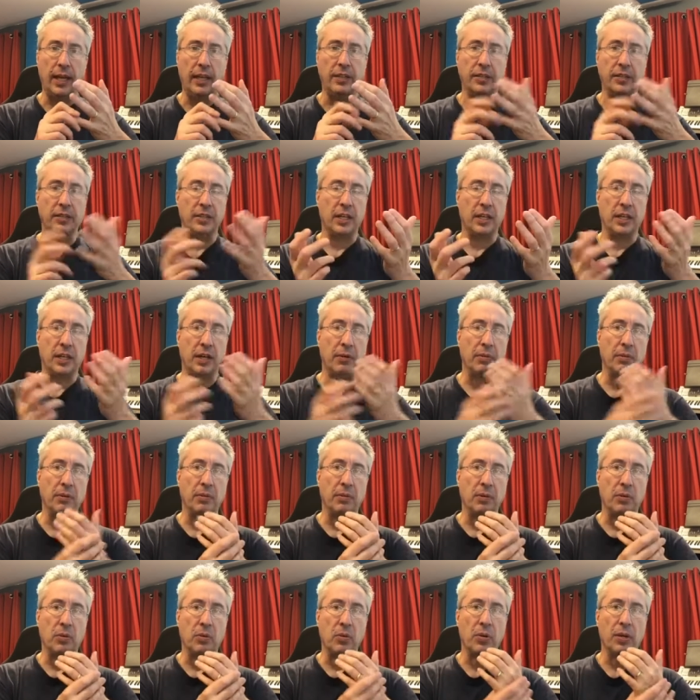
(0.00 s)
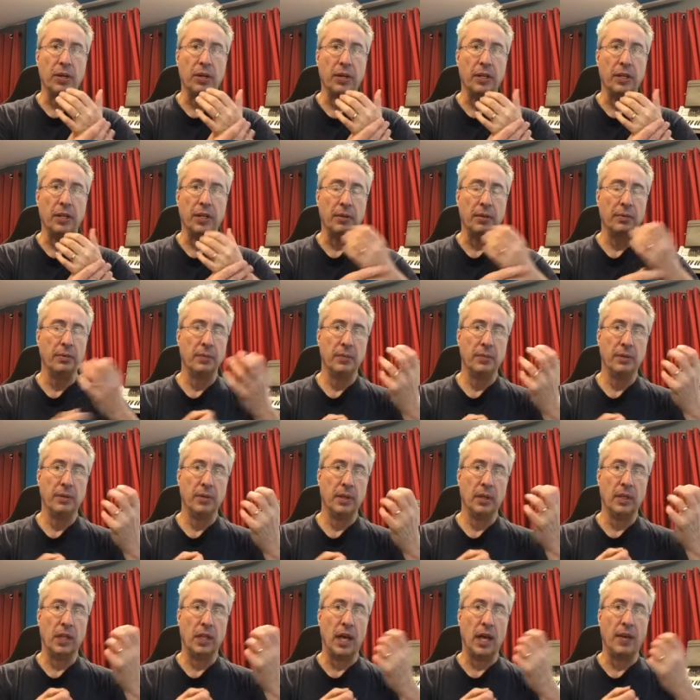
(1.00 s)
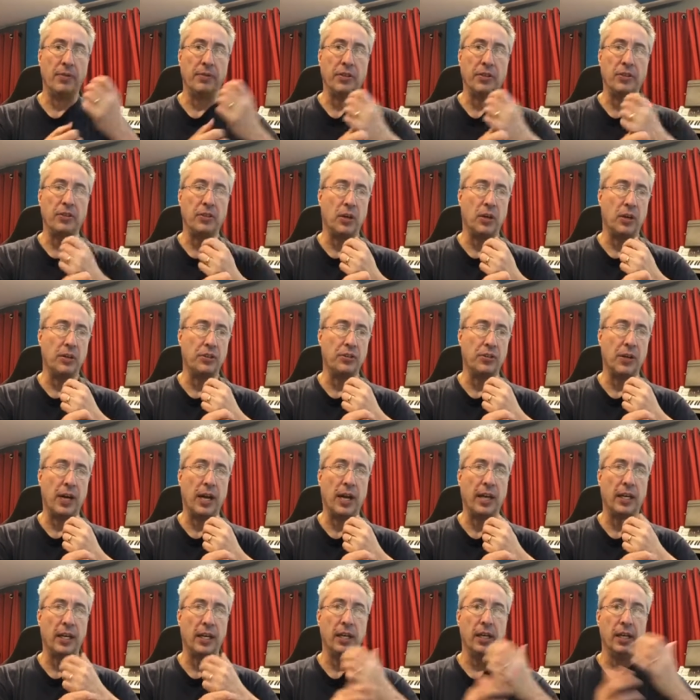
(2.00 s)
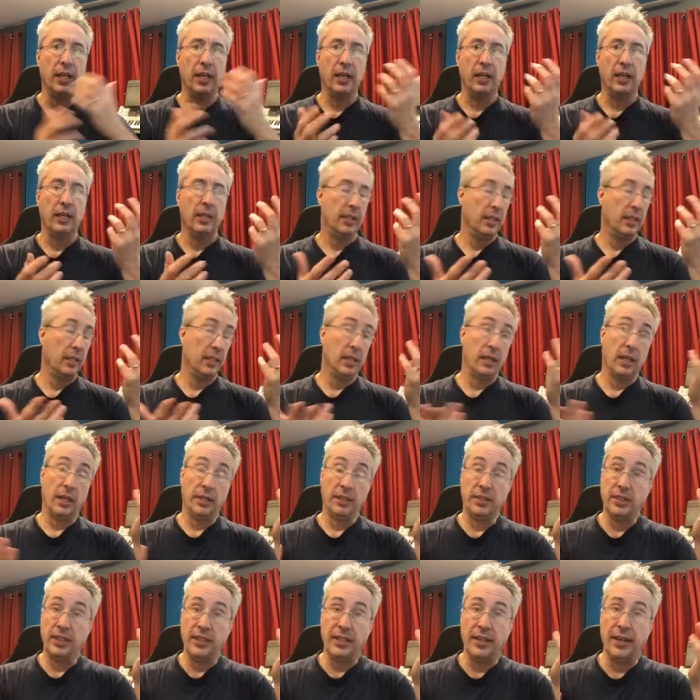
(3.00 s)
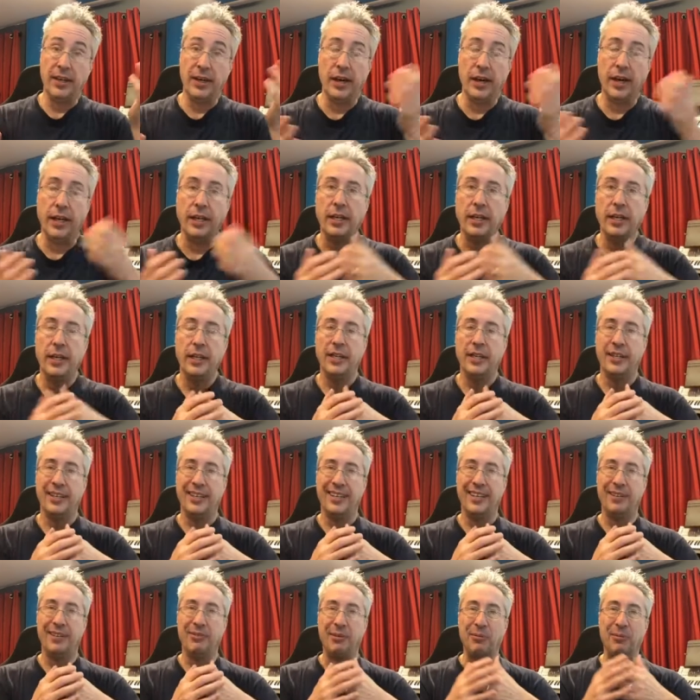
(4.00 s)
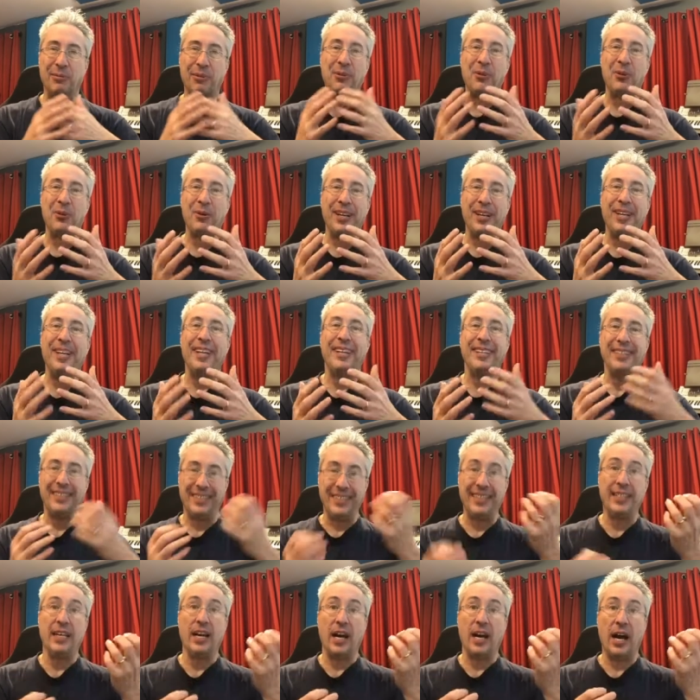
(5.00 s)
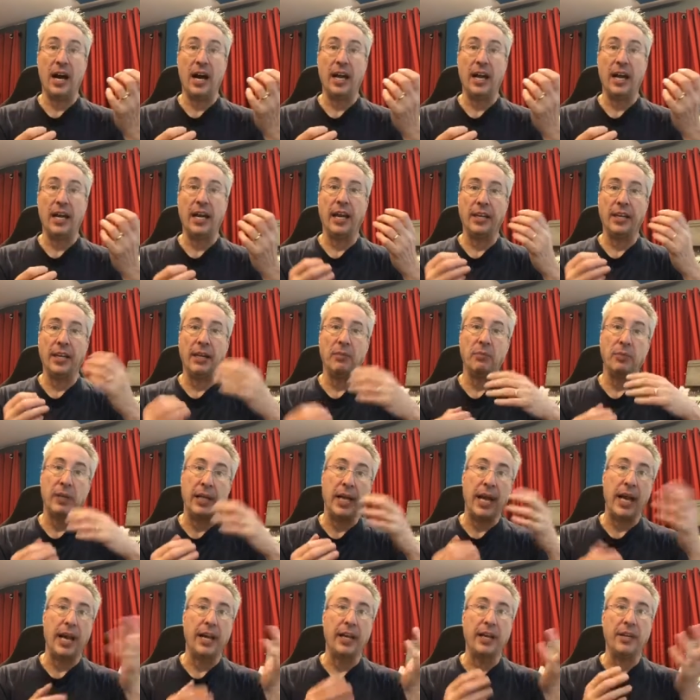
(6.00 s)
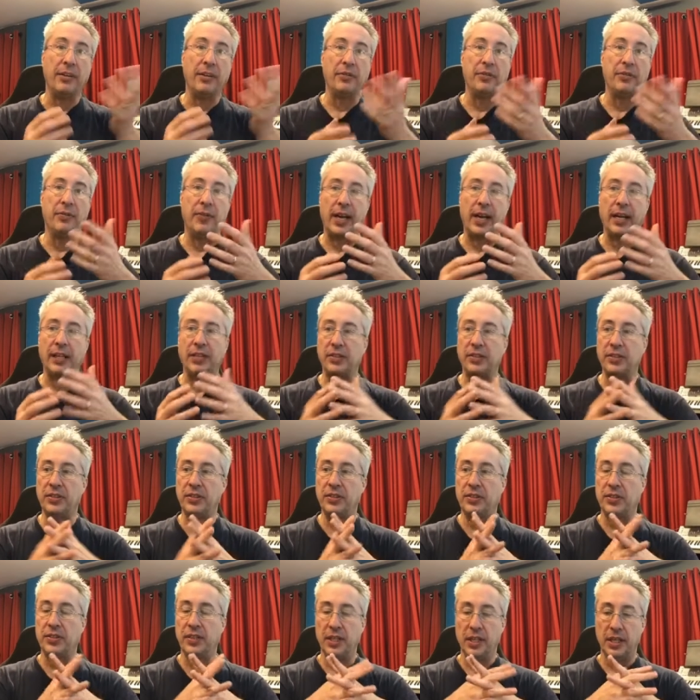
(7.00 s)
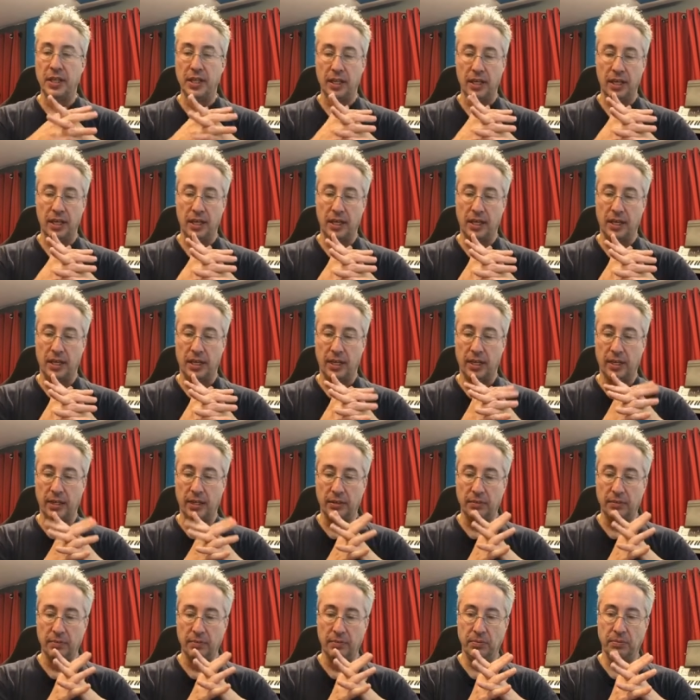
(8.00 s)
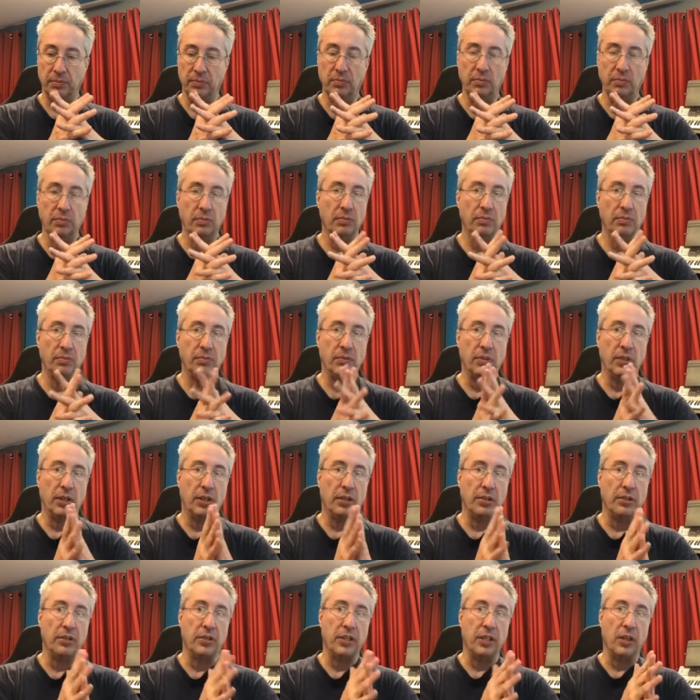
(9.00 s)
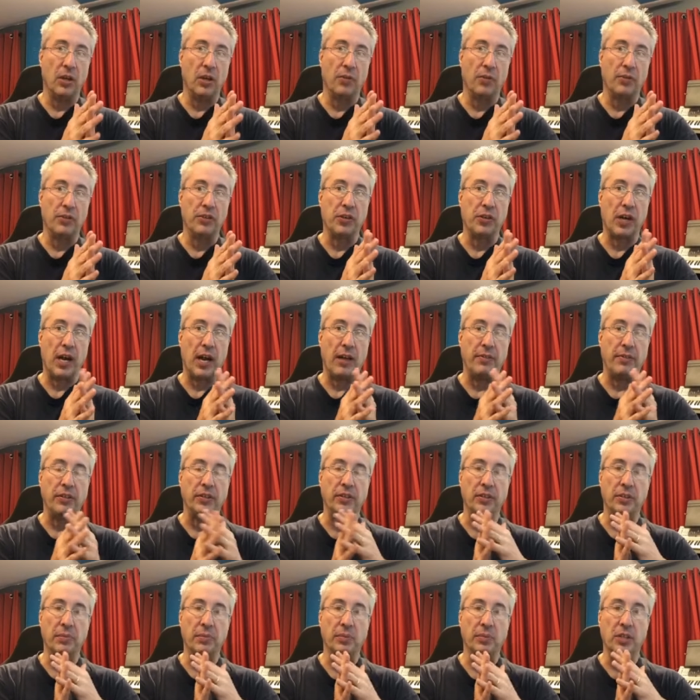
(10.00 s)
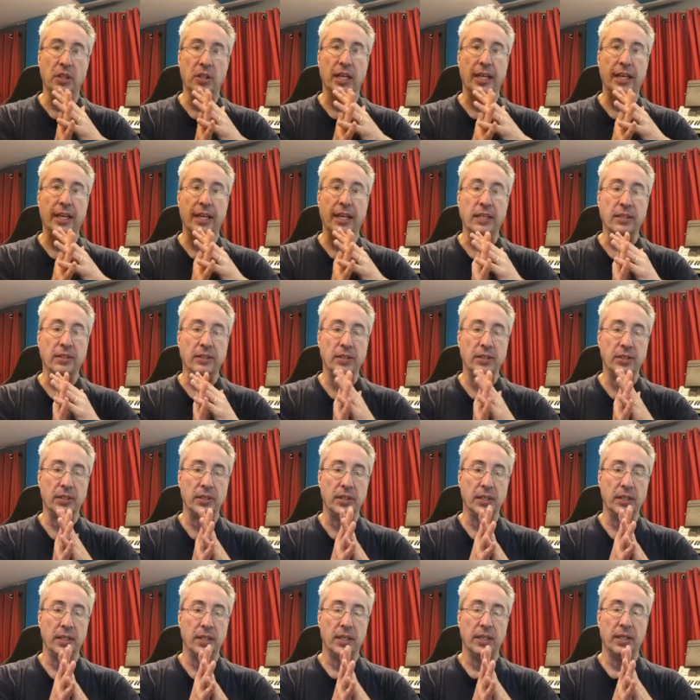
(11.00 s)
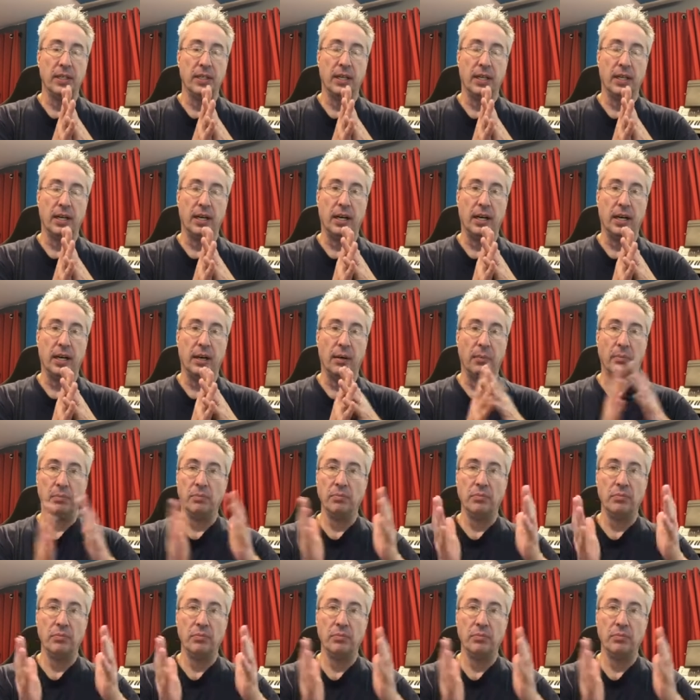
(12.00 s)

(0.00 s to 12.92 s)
we recorded a live guitar track, DI. We recorded it DI, and then we added effects, the overdrive and some delays, again,